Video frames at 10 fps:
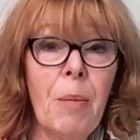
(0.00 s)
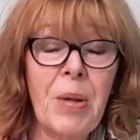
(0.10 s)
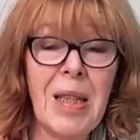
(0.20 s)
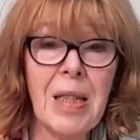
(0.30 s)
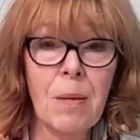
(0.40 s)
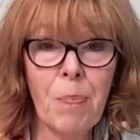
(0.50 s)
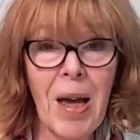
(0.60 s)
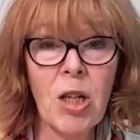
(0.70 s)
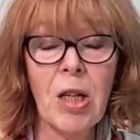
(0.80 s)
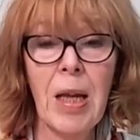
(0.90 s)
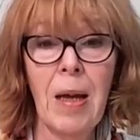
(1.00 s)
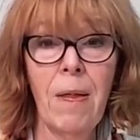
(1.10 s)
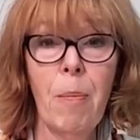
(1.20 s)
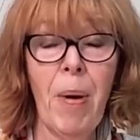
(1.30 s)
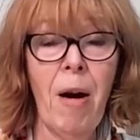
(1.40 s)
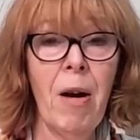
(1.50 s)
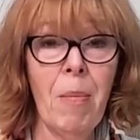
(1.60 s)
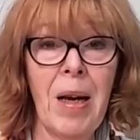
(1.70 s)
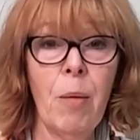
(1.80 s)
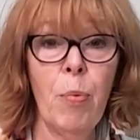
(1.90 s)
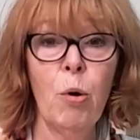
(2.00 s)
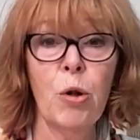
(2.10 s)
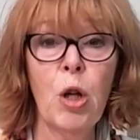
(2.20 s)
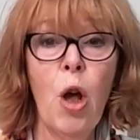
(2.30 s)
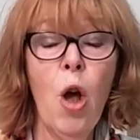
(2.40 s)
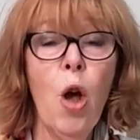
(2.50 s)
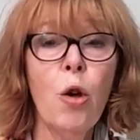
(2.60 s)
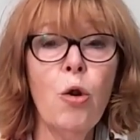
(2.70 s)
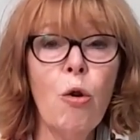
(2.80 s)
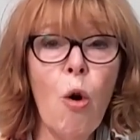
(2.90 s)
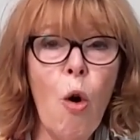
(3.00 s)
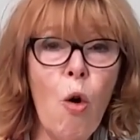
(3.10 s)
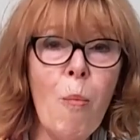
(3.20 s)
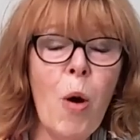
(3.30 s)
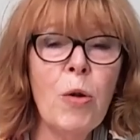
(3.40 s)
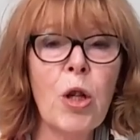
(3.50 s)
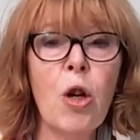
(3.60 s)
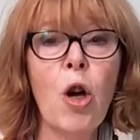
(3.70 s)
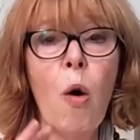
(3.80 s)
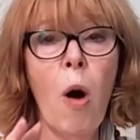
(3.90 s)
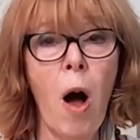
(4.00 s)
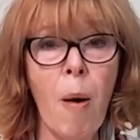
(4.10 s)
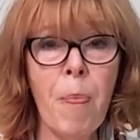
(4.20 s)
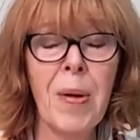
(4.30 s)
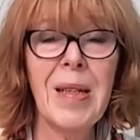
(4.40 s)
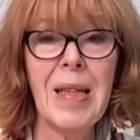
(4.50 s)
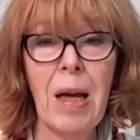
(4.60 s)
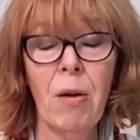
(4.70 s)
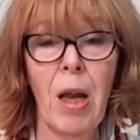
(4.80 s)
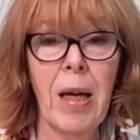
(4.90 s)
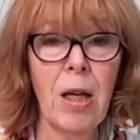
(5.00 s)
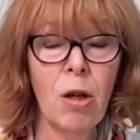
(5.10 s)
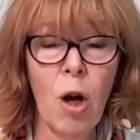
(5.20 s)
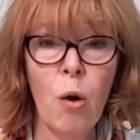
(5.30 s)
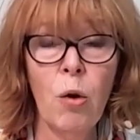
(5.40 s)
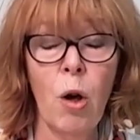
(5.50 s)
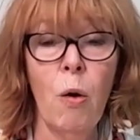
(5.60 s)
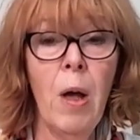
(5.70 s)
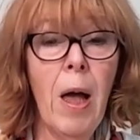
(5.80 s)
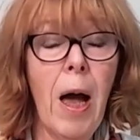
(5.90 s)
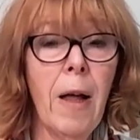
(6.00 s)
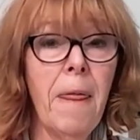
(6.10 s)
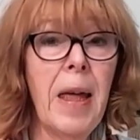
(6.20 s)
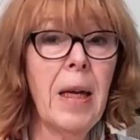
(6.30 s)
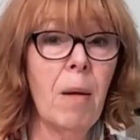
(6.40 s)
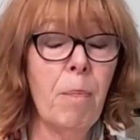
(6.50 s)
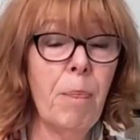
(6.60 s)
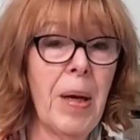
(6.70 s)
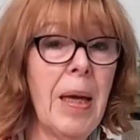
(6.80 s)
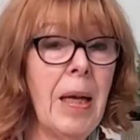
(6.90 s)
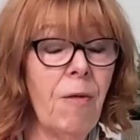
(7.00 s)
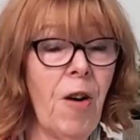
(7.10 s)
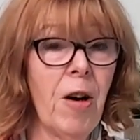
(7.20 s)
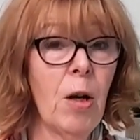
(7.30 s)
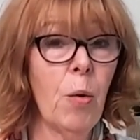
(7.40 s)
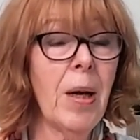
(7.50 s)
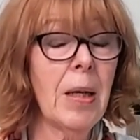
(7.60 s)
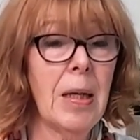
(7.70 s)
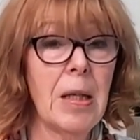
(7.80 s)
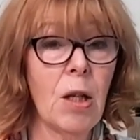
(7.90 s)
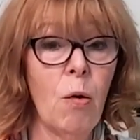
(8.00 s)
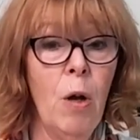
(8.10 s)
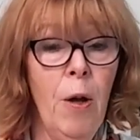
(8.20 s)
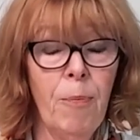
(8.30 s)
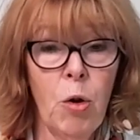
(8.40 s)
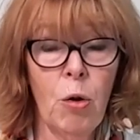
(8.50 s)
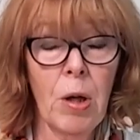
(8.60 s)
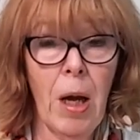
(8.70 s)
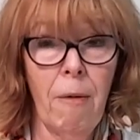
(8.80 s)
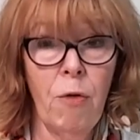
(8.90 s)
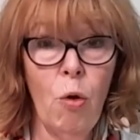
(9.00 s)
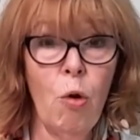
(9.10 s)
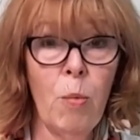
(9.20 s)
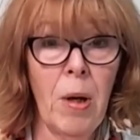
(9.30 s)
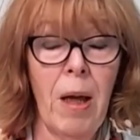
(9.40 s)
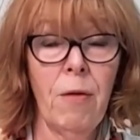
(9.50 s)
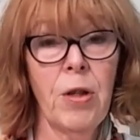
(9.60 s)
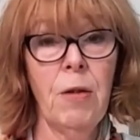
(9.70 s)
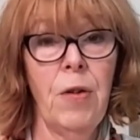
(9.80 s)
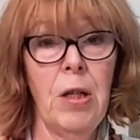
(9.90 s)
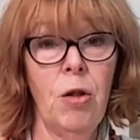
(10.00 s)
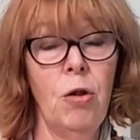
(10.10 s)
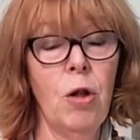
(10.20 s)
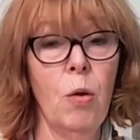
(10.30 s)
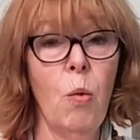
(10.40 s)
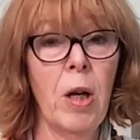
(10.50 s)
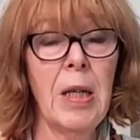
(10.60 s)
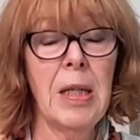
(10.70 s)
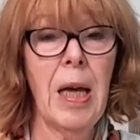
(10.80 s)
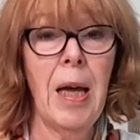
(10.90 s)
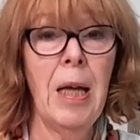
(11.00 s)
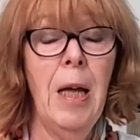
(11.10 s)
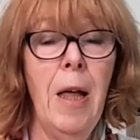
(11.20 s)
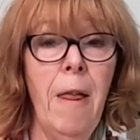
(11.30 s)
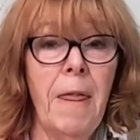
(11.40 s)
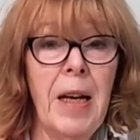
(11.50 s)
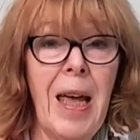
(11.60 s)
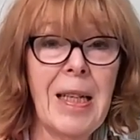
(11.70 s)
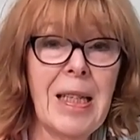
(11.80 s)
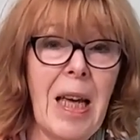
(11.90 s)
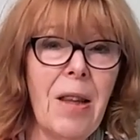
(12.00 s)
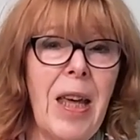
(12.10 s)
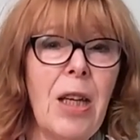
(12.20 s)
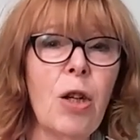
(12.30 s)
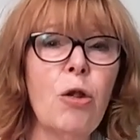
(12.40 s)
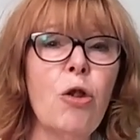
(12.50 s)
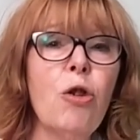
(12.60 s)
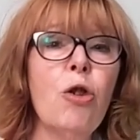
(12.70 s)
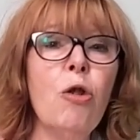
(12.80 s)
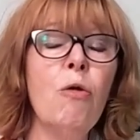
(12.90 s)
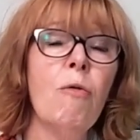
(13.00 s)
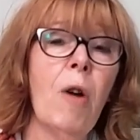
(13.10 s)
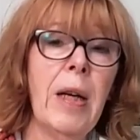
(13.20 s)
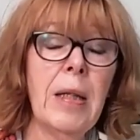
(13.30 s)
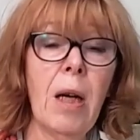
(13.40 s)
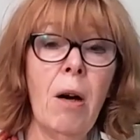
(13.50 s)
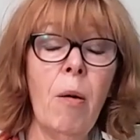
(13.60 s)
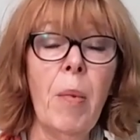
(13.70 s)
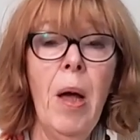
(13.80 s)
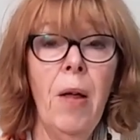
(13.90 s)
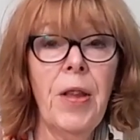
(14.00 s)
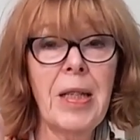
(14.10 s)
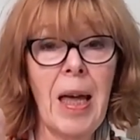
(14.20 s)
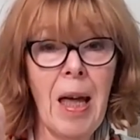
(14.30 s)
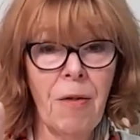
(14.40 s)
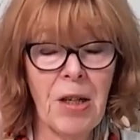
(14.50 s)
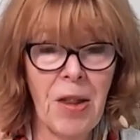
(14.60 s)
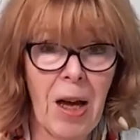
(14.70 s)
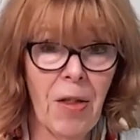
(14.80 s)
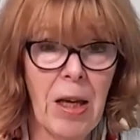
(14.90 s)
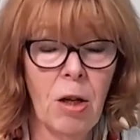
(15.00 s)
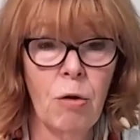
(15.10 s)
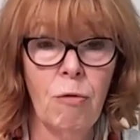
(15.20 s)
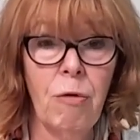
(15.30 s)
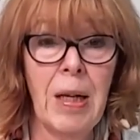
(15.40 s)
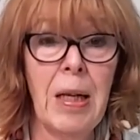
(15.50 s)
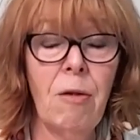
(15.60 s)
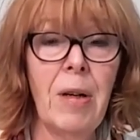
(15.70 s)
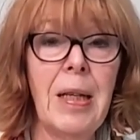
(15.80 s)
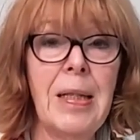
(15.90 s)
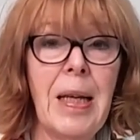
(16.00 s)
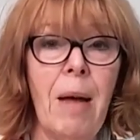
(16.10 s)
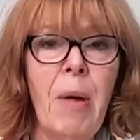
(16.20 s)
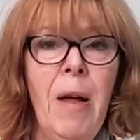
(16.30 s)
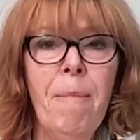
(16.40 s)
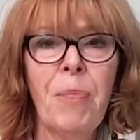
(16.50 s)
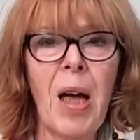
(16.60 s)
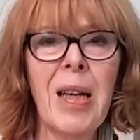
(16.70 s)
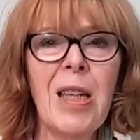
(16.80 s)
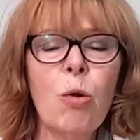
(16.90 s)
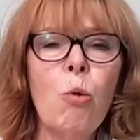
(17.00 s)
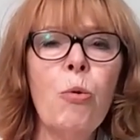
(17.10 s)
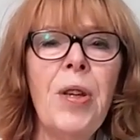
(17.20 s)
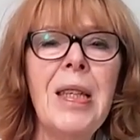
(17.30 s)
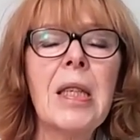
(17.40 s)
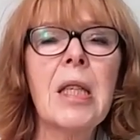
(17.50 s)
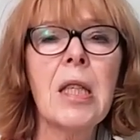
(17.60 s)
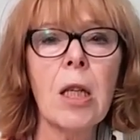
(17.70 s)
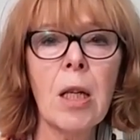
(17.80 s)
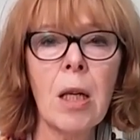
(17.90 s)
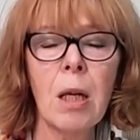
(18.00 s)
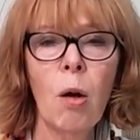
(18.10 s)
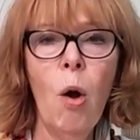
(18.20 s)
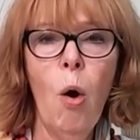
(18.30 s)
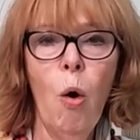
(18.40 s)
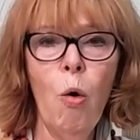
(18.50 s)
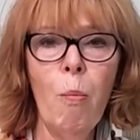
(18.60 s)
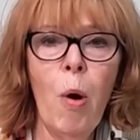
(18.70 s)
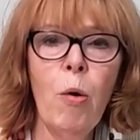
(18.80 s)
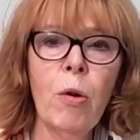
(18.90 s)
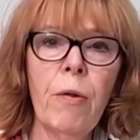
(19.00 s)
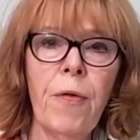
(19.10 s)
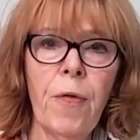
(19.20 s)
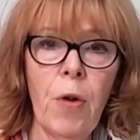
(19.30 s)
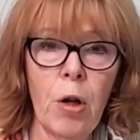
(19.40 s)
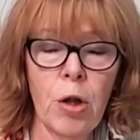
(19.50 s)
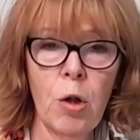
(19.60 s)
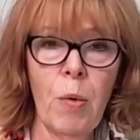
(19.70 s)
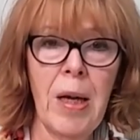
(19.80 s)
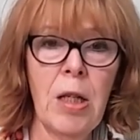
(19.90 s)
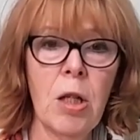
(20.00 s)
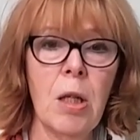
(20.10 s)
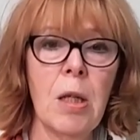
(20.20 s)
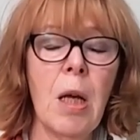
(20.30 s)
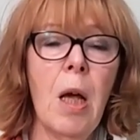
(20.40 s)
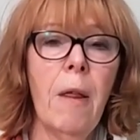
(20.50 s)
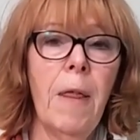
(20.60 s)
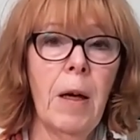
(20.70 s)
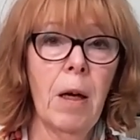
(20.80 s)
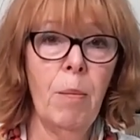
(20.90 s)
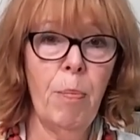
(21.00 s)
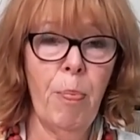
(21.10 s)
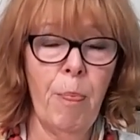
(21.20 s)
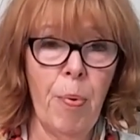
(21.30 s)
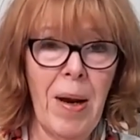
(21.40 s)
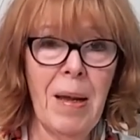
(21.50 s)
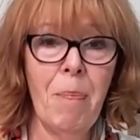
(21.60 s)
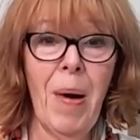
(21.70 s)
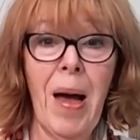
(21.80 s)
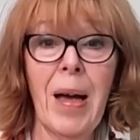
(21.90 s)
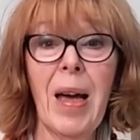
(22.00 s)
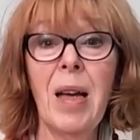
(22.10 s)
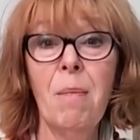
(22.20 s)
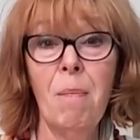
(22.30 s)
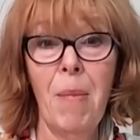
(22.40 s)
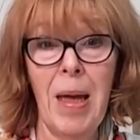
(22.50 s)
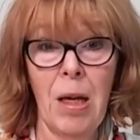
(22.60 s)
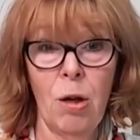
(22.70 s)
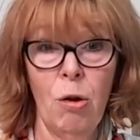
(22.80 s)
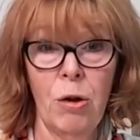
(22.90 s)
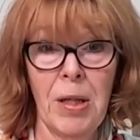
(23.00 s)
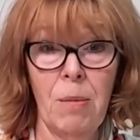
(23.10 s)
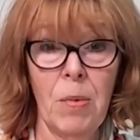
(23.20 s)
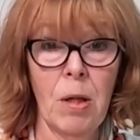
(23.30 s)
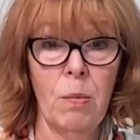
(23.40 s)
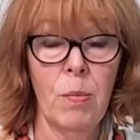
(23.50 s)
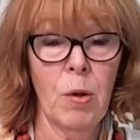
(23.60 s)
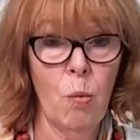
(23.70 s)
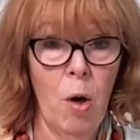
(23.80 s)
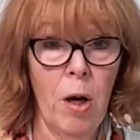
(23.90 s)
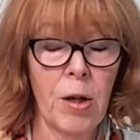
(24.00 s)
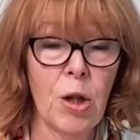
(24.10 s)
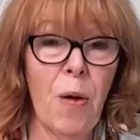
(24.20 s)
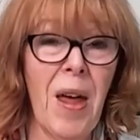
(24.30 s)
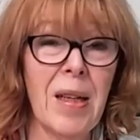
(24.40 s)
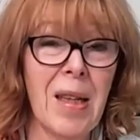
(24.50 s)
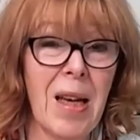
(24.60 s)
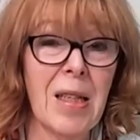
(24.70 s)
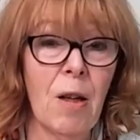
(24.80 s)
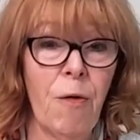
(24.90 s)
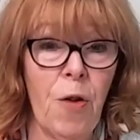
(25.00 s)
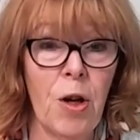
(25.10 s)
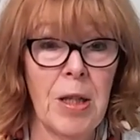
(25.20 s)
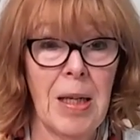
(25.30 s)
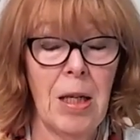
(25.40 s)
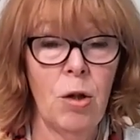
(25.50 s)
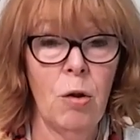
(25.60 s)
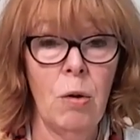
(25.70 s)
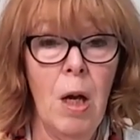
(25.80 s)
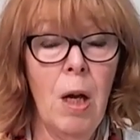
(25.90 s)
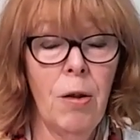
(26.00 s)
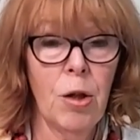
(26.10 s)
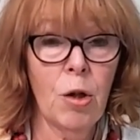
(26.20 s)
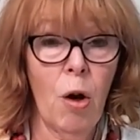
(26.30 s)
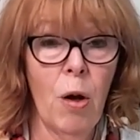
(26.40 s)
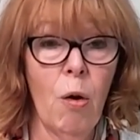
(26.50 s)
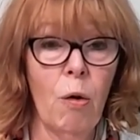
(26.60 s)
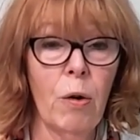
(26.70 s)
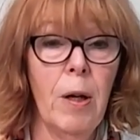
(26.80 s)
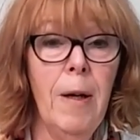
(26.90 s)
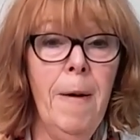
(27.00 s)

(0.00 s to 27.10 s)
But especially in the perimenopause, your hormones can go up and down like a yo-yo, and they can peak very quickly. So you can have normal levels of estrogen one day, the next day they could shoot right up, the day after that they could really, really dip. And it's all these sudden hormonal fluctuations that can bring back and make your symptoms worse. So that's the first issue that's going on.